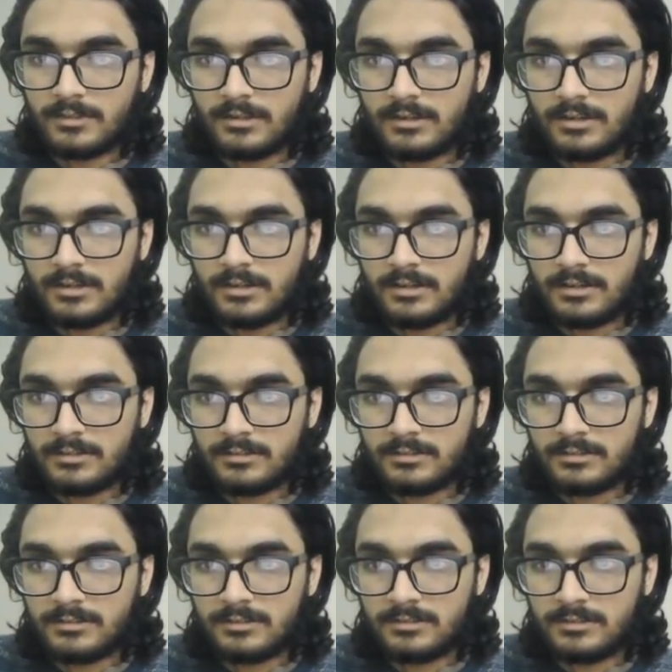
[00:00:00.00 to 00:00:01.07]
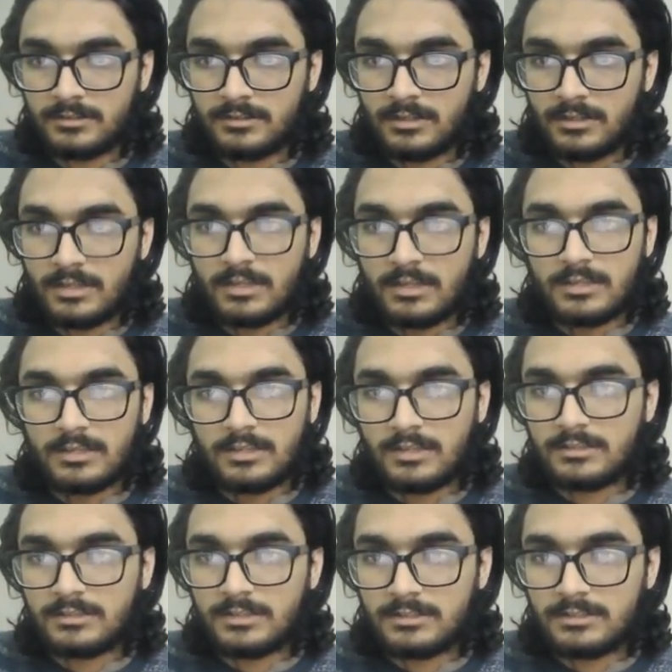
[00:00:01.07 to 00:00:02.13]
And
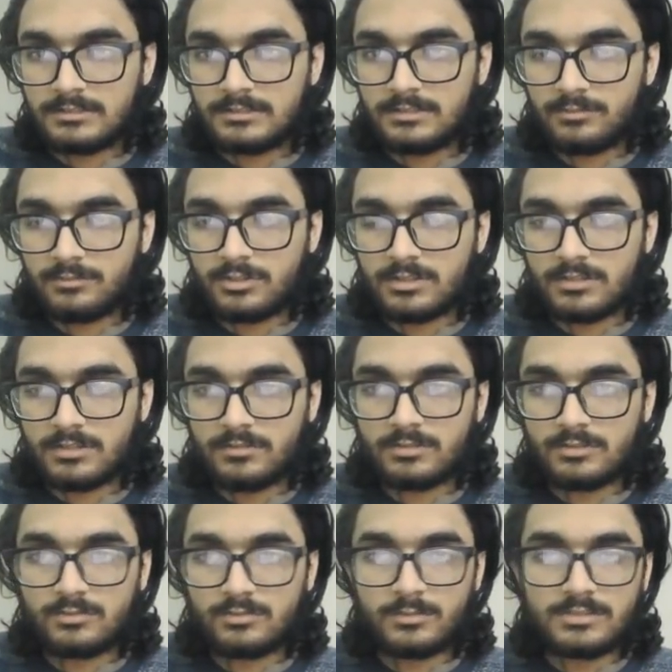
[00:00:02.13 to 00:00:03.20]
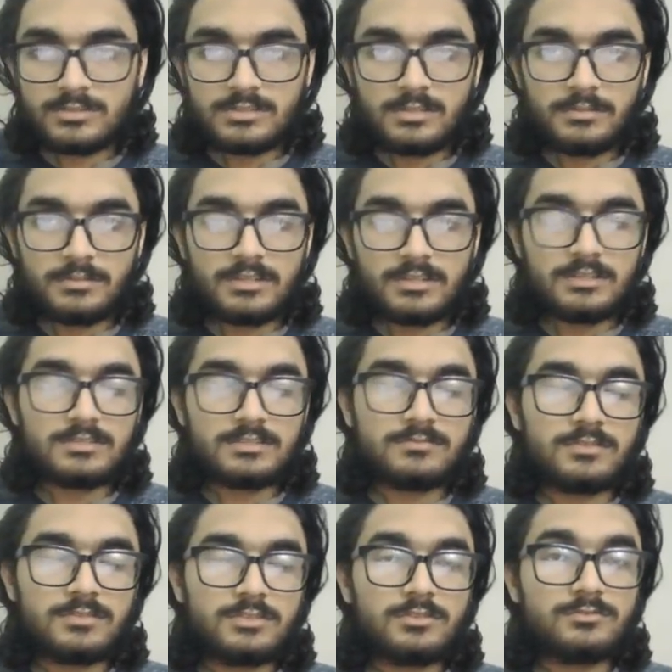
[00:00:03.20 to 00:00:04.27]
yeah, that's it. We are covering too much element in this
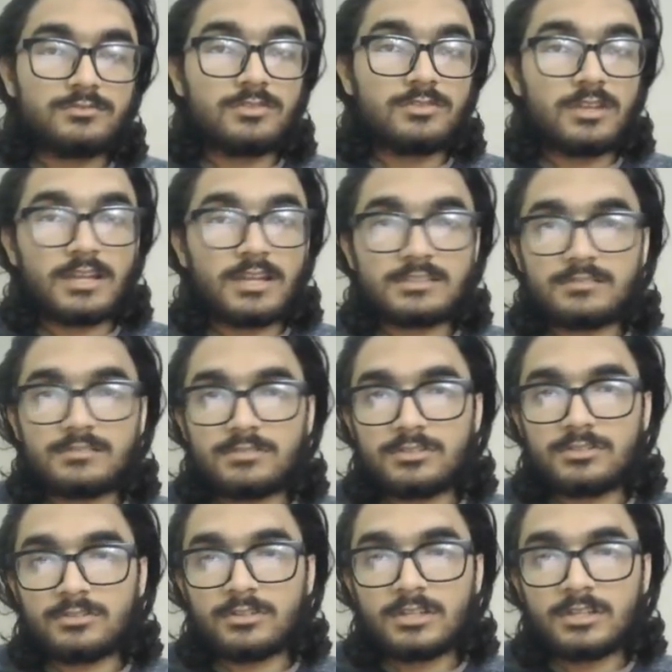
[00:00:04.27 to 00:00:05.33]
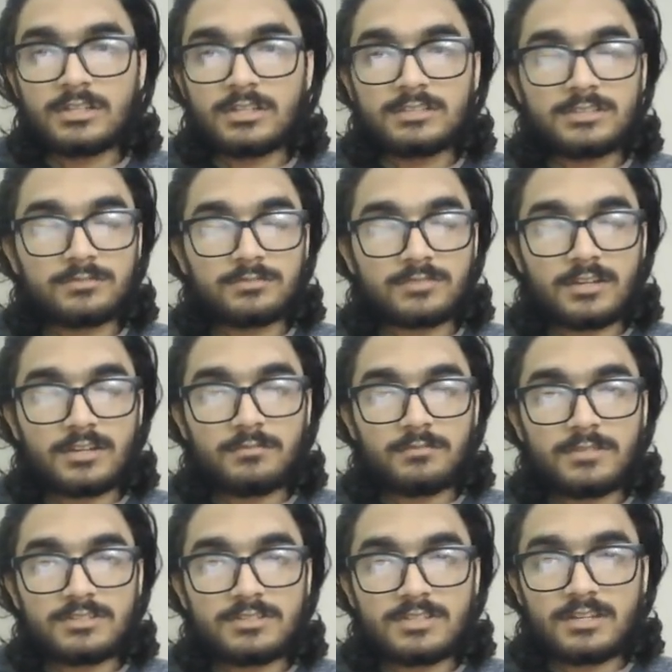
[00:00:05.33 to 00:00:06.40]
video. If you like the video, subscribe
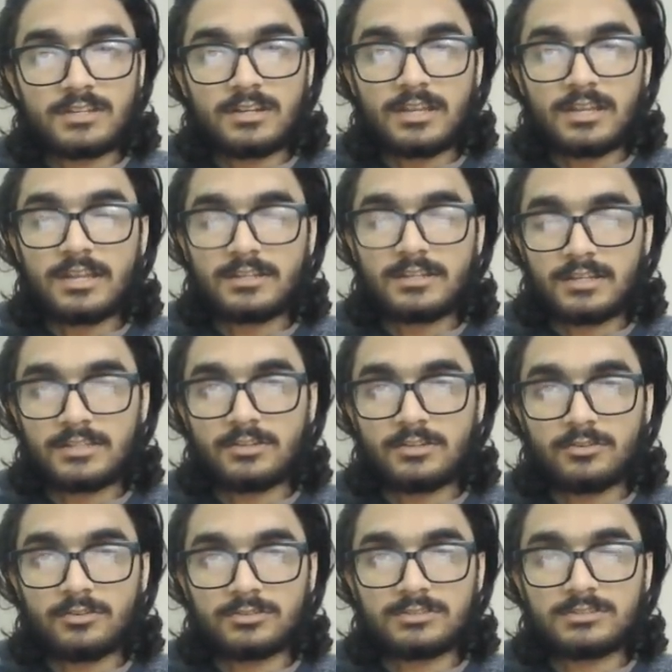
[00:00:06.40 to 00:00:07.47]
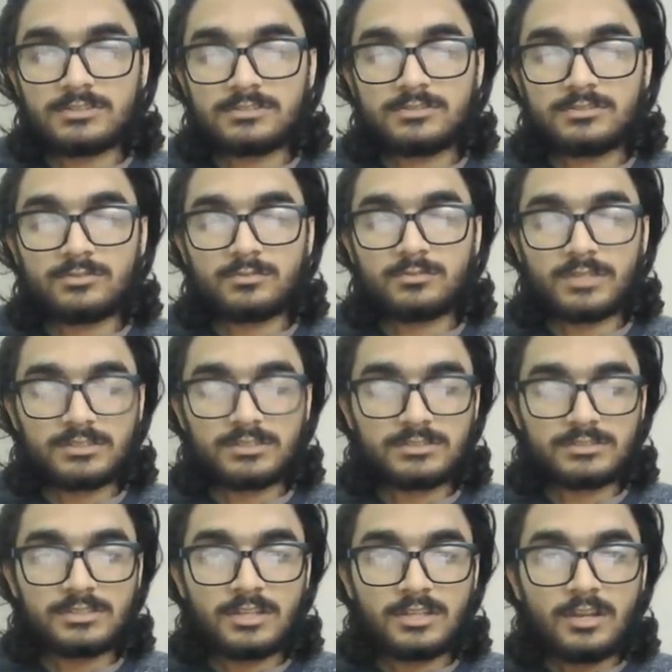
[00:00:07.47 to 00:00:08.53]
my channel. And I know this is too
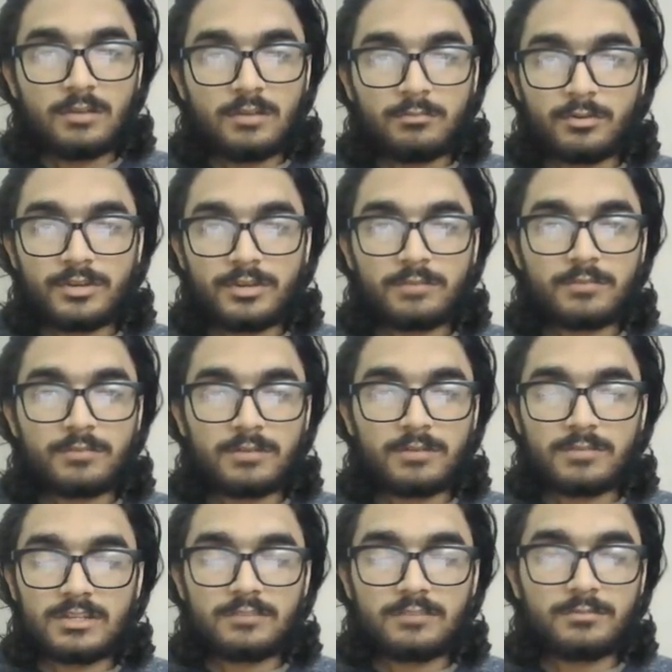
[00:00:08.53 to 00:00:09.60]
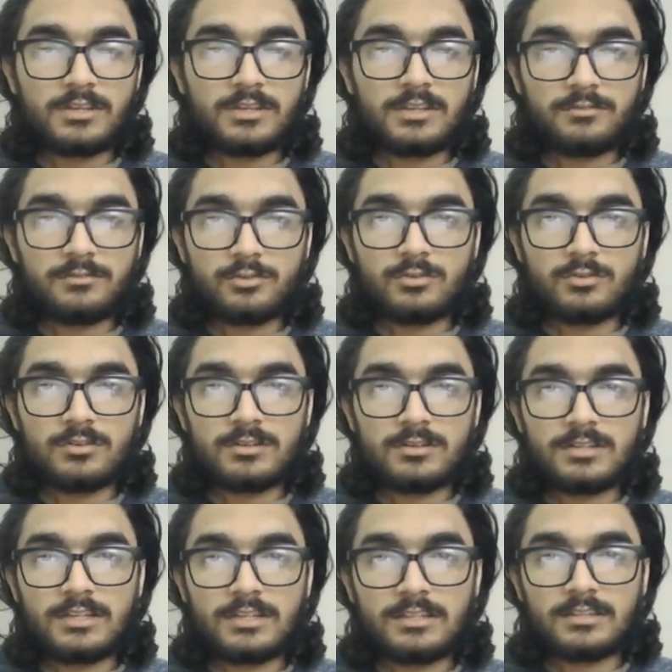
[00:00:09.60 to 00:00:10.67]
much boring, but believe me, if you
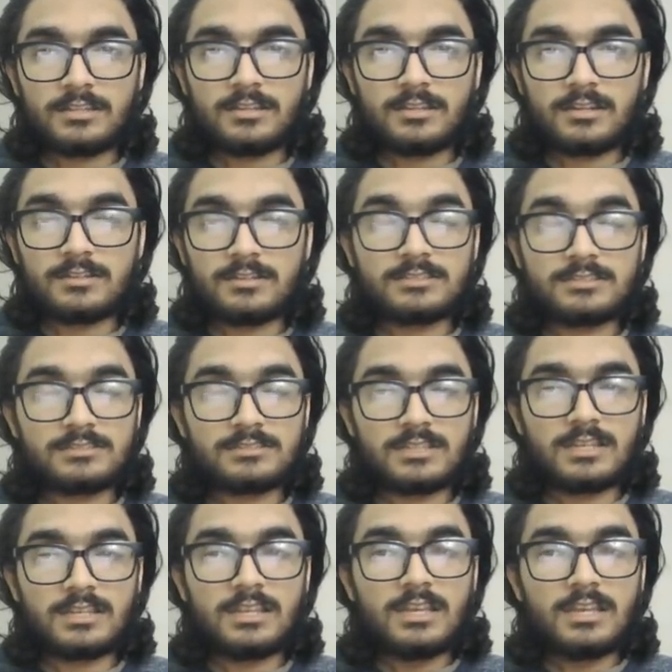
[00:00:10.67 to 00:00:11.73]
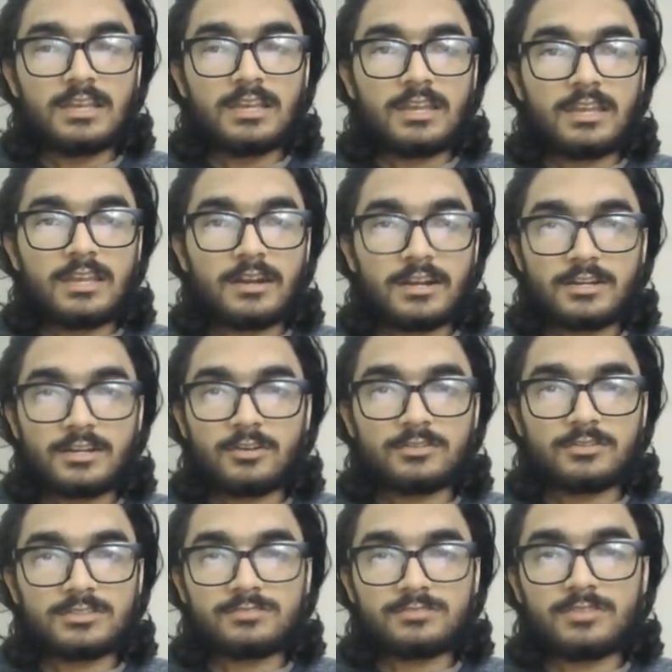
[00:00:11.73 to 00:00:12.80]
learn this skill right now,
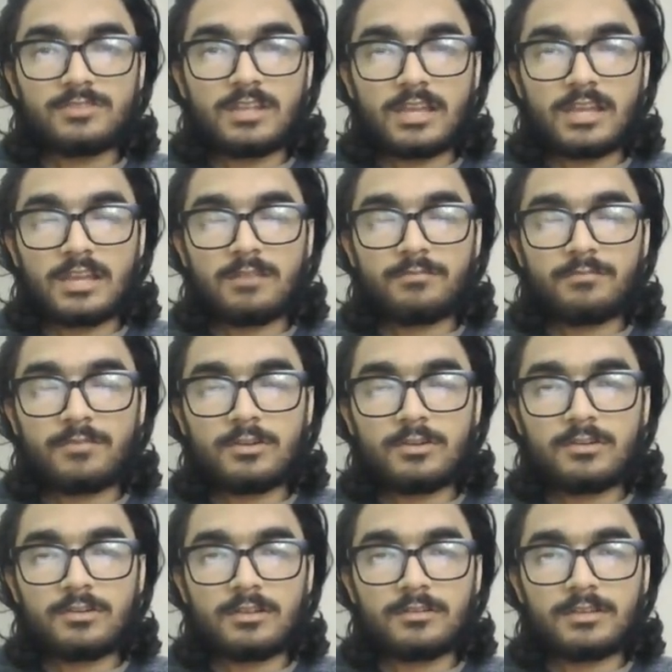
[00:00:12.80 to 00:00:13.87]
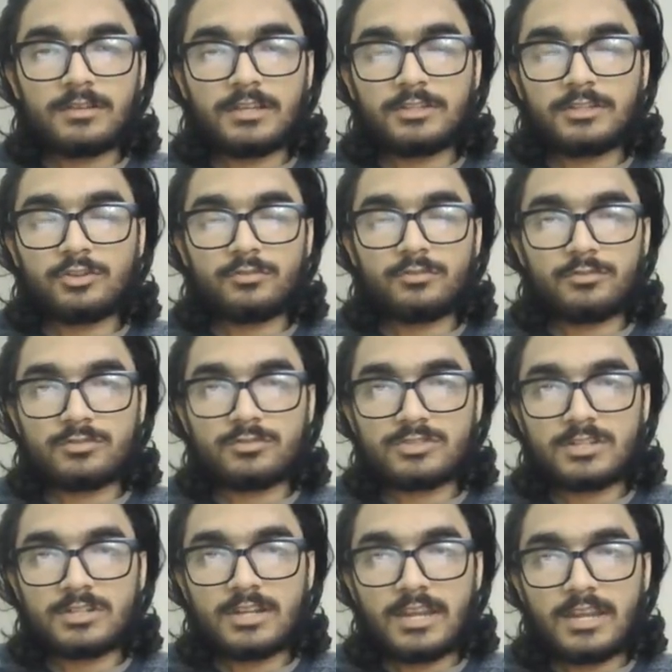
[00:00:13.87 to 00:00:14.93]
this will helpful in your
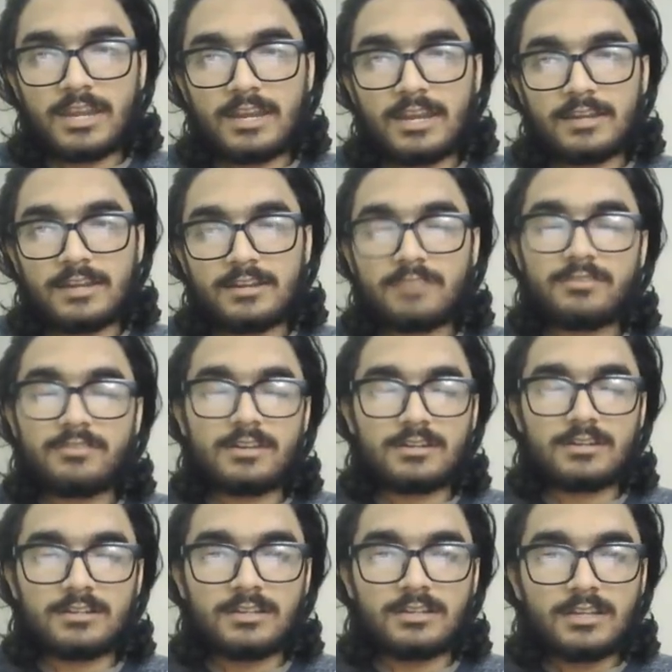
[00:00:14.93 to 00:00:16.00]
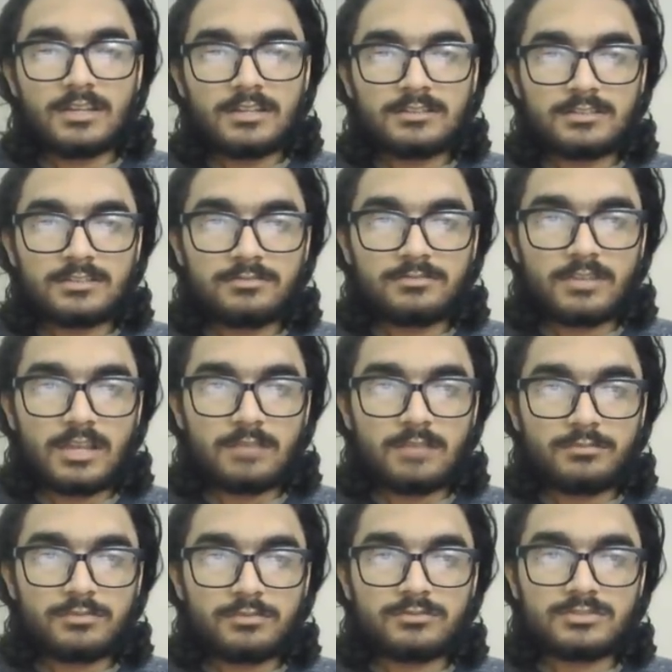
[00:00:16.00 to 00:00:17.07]
future, and definitely this will
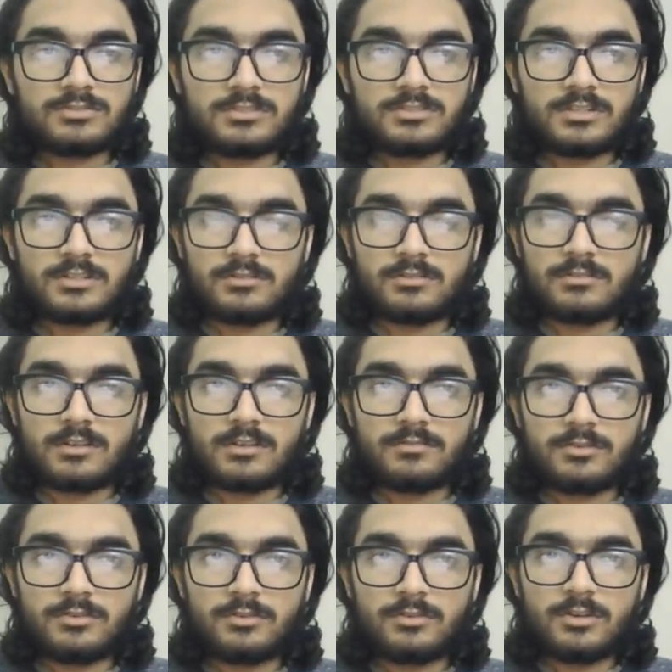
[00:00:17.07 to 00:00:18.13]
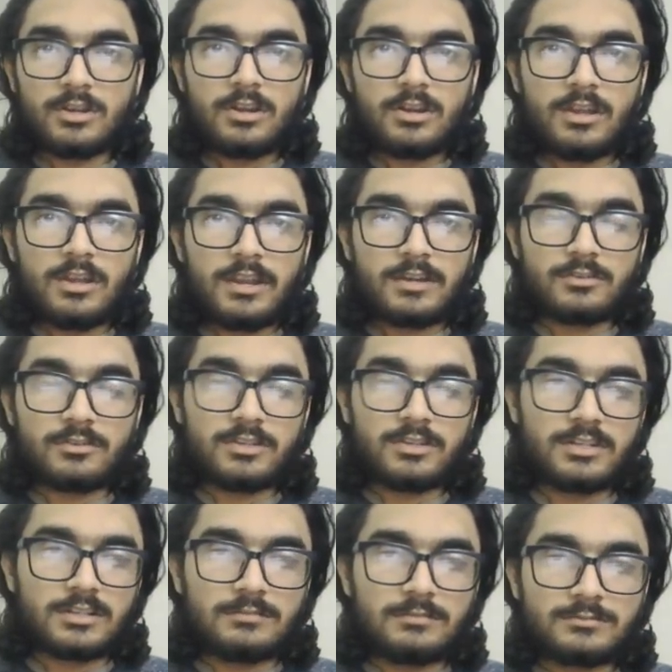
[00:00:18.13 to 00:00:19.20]
help you to generate good revenue and good
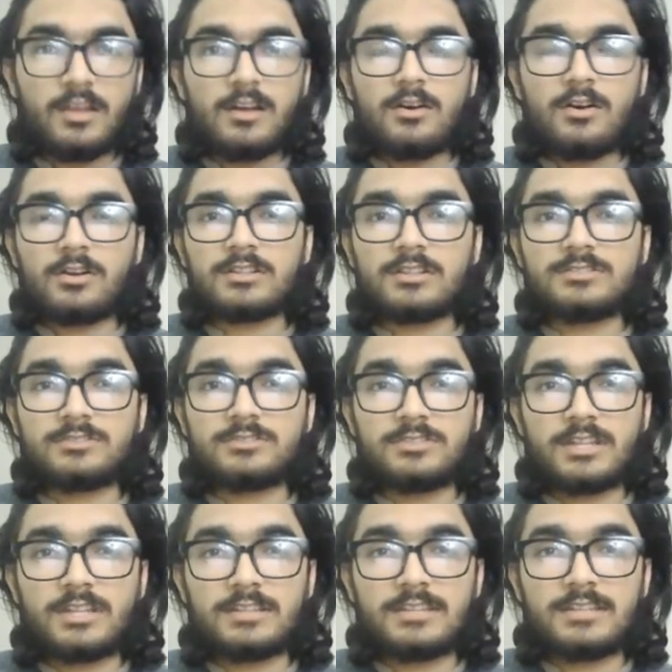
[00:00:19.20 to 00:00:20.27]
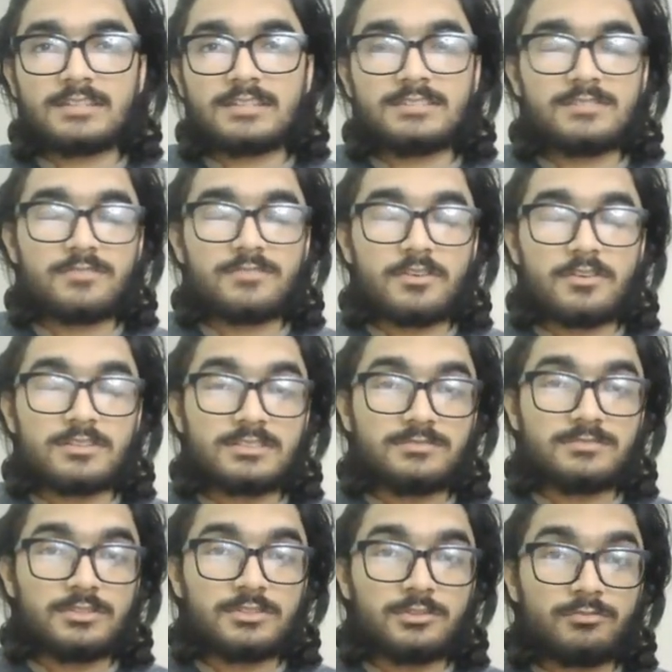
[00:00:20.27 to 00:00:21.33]
income. Okay, so yeah, that's it for this
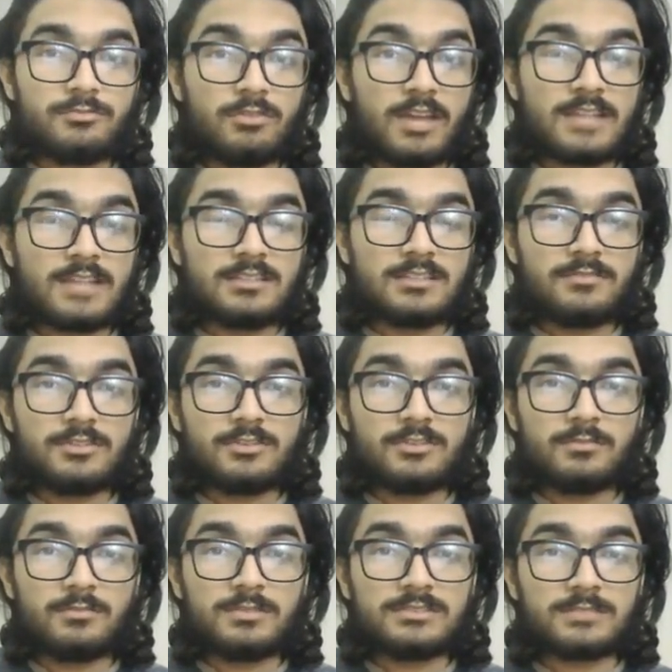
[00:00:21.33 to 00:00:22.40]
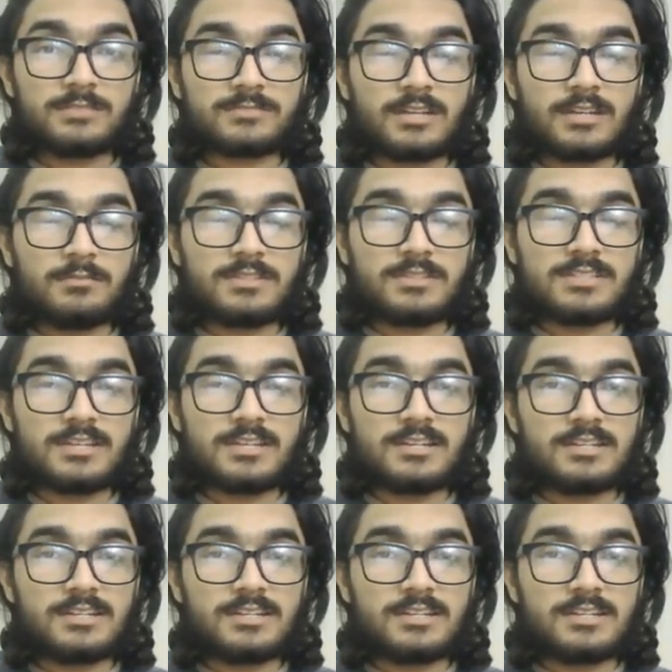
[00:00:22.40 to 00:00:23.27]
video. If you like the video, please subscribe my channel.